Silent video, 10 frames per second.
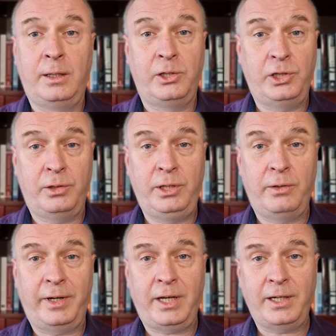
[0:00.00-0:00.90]
So do
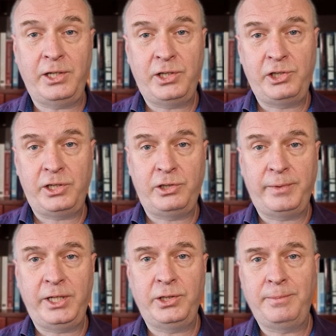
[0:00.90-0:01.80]
you recognize that
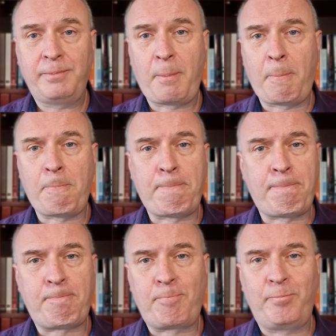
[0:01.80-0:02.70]
situation?
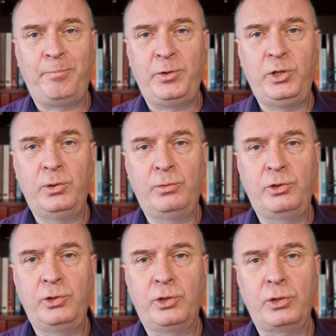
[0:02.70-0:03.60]
You
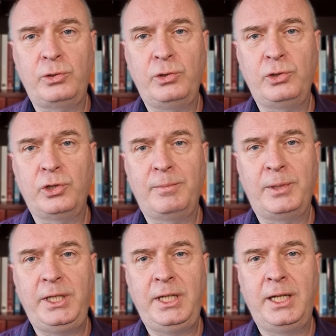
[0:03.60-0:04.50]
talk to
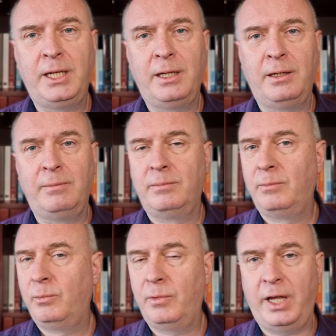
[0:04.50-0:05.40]
somebody,
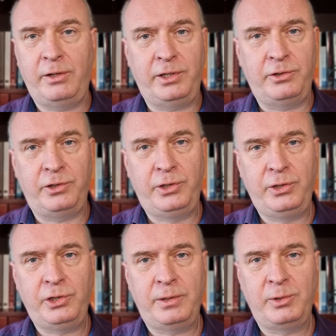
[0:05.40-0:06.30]
they
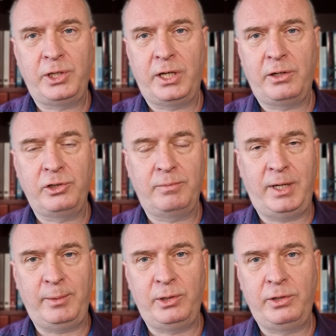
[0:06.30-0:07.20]
introduce themselves,
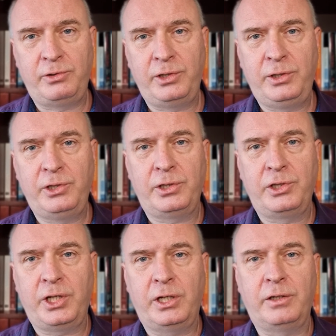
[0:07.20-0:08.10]
maybe you introduce
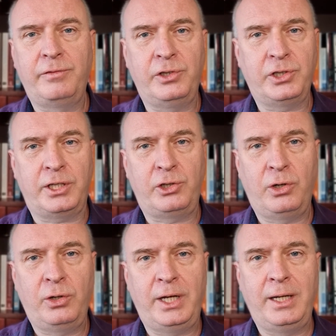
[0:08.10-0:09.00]
yourself, you start
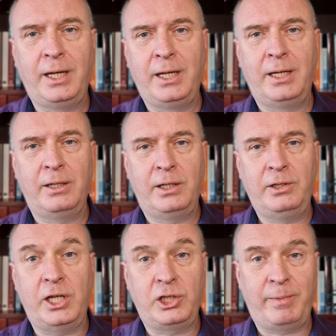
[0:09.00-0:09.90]
talking,
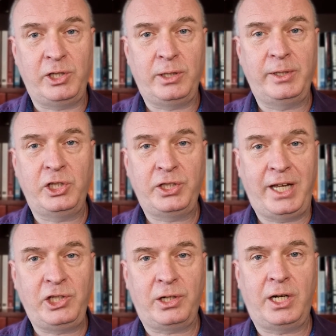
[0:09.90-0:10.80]
especially when the
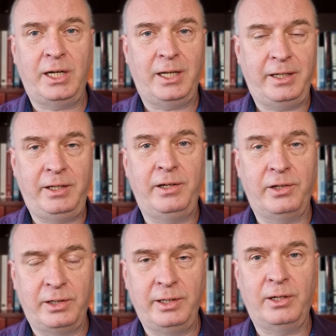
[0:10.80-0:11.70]
stakes are high, like
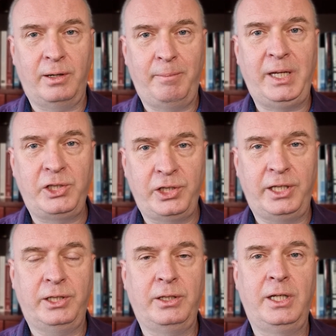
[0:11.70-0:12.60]
here, you know, big
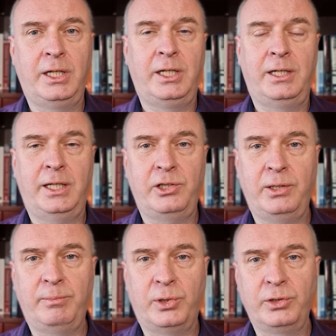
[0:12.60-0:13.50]
sale,
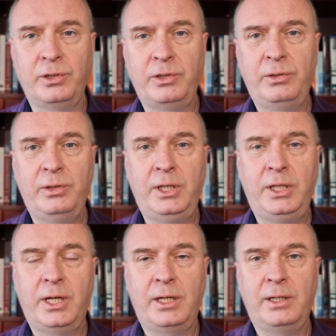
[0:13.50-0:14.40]
that's important to
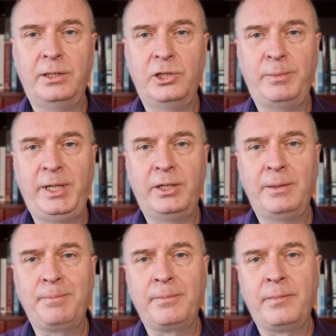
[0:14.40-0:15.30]
the speaker.